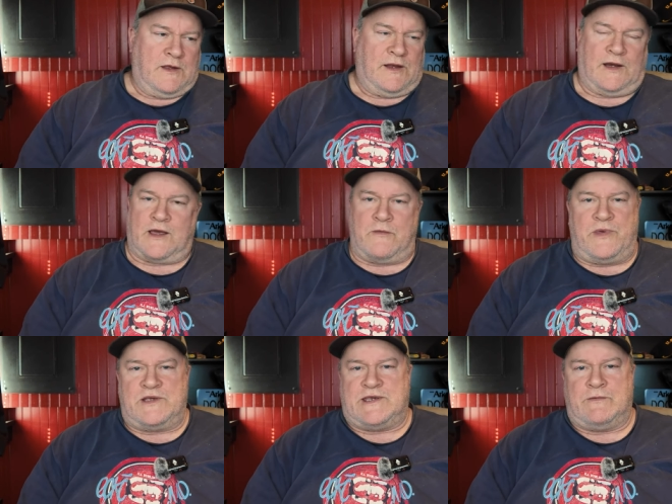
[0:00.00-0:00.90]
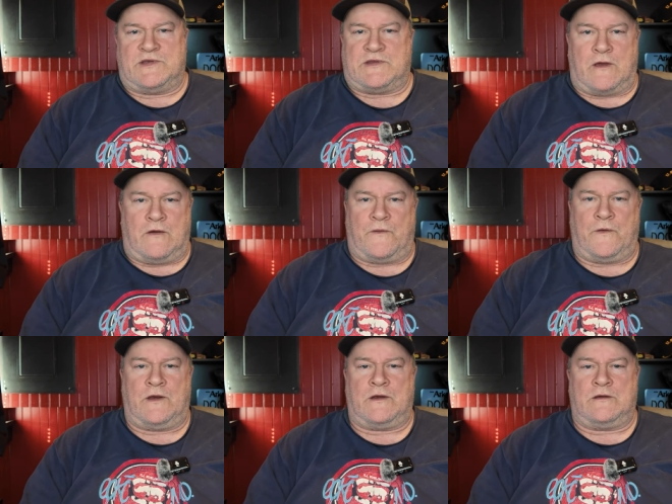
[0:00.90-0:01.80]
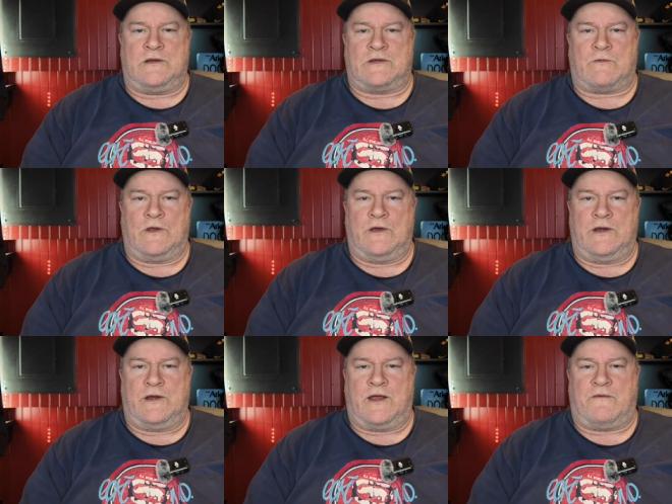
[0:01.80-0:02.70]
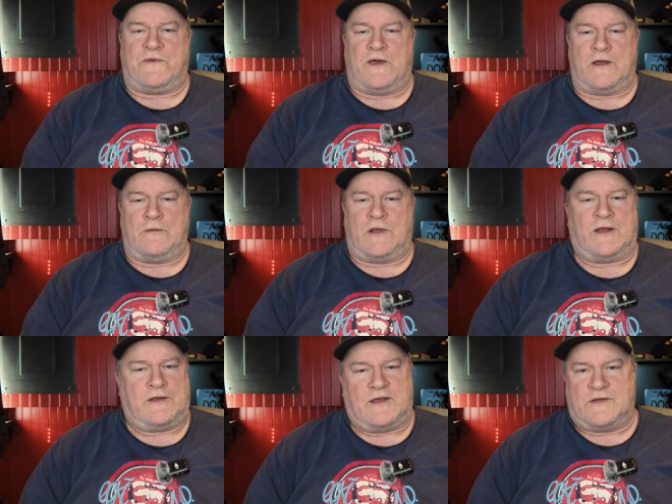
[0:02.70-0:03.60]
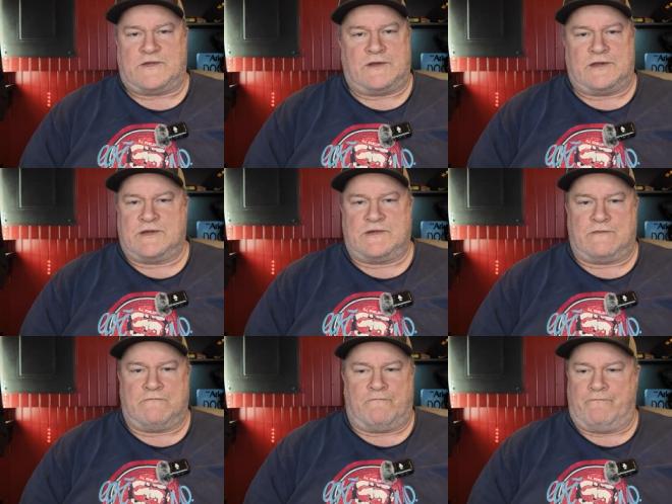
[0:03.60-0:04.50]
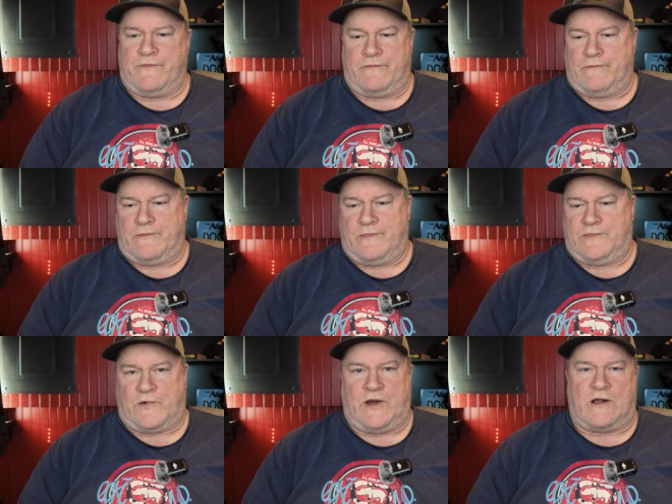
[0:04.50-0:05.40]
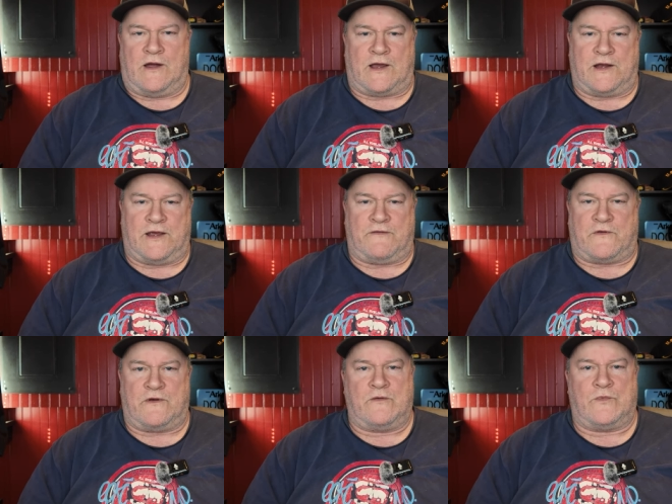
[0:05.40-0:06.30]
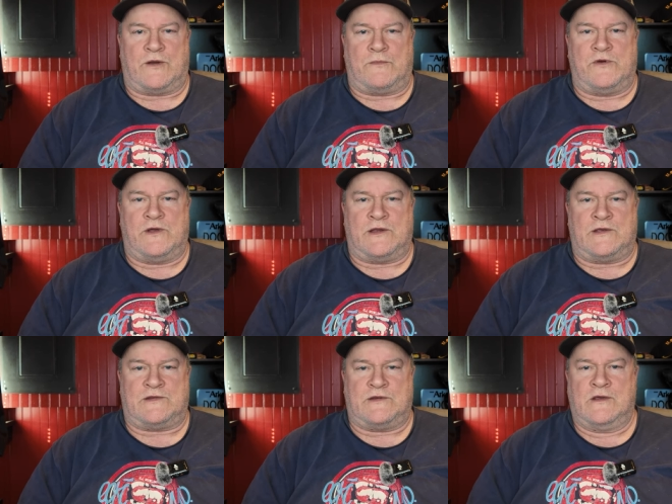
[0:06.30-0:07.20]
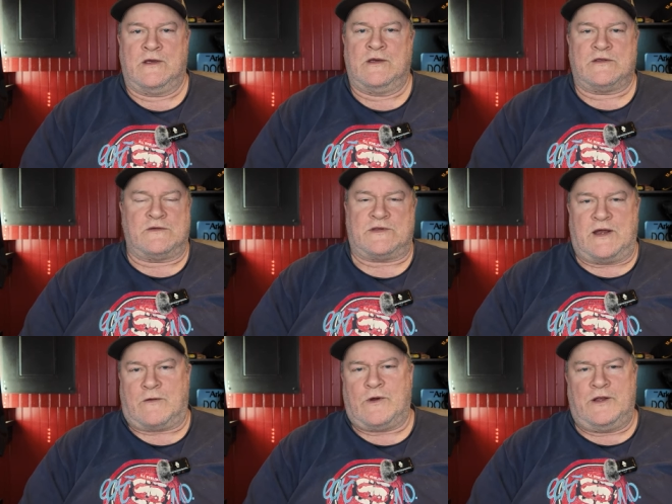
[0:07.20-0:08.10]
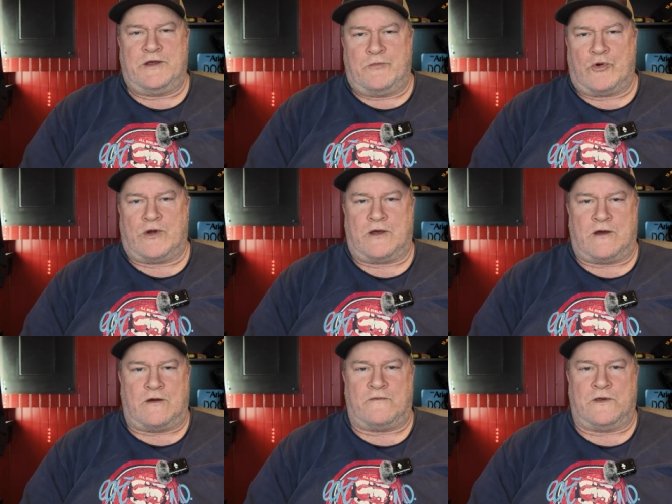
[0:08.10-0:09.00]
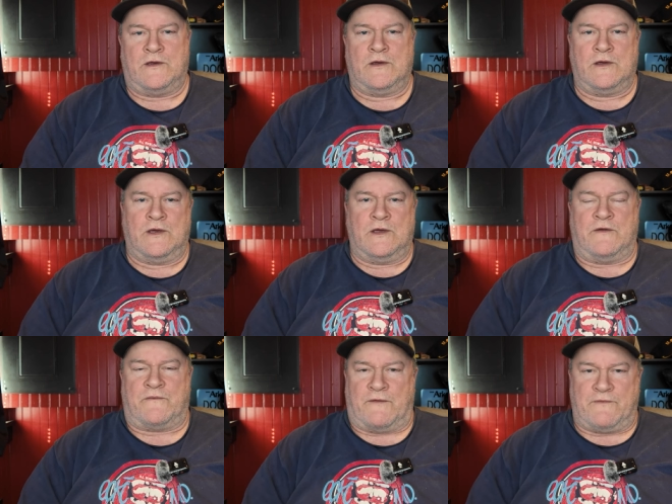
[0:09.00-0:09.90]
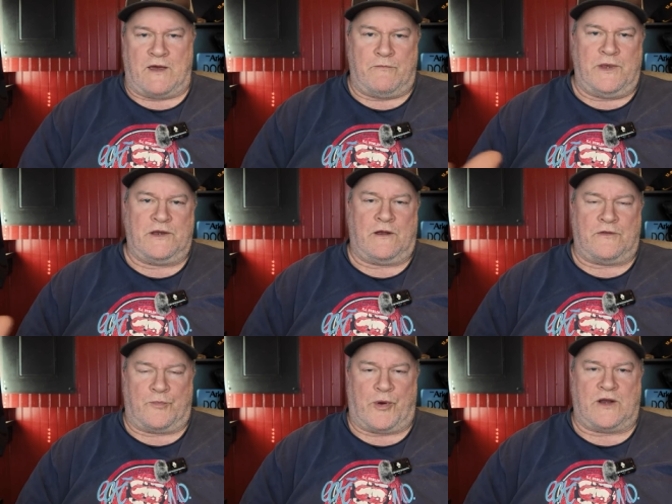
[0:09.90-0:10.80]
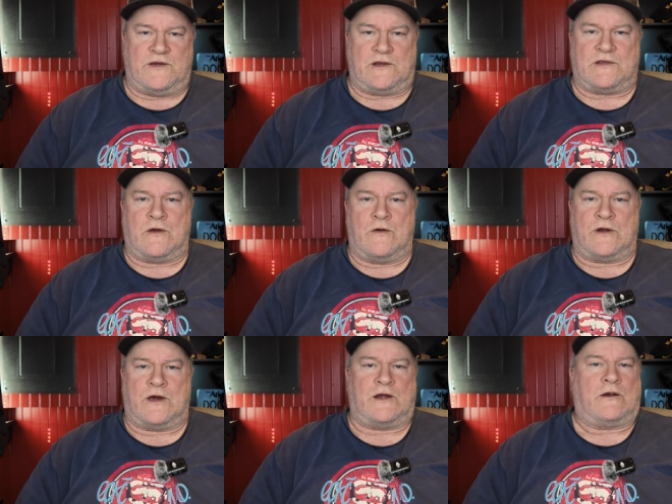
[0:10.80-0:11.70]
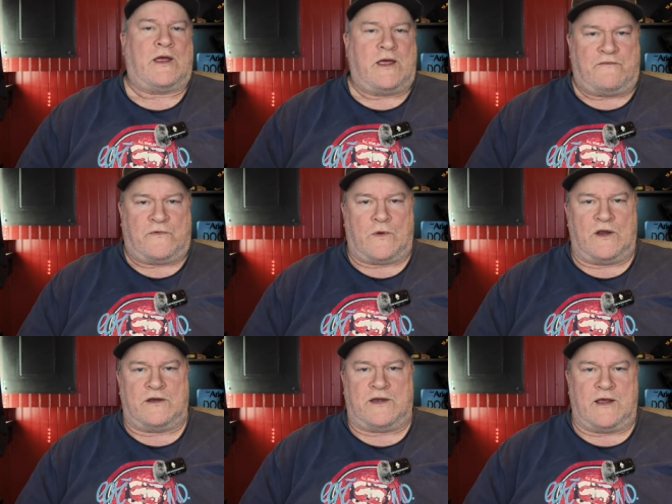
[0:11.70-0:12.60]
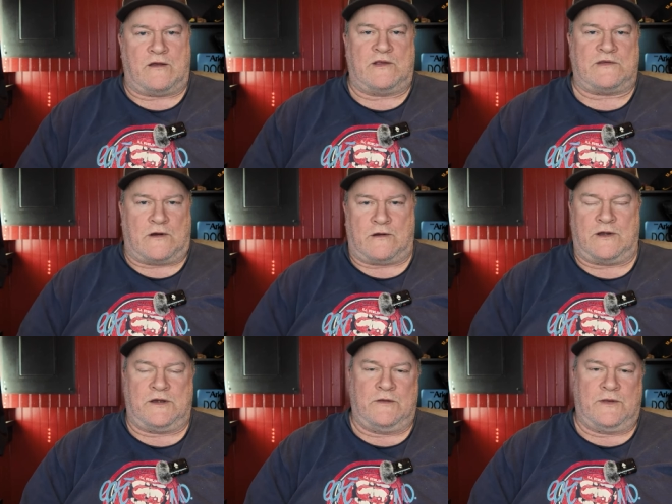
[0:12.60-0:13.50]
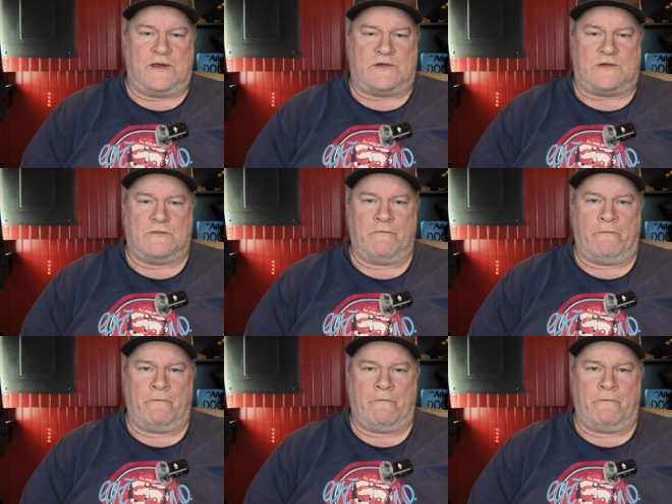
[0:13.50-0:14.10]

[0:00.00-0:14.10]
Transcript: then I got busy with stuff and then just really didn't have time. Like this, this is 3 o'clock in the afternoon when I'm doing this, so it's not really a morning coffee. If I've got other projects going on or I have to run to town, it's hard to do this.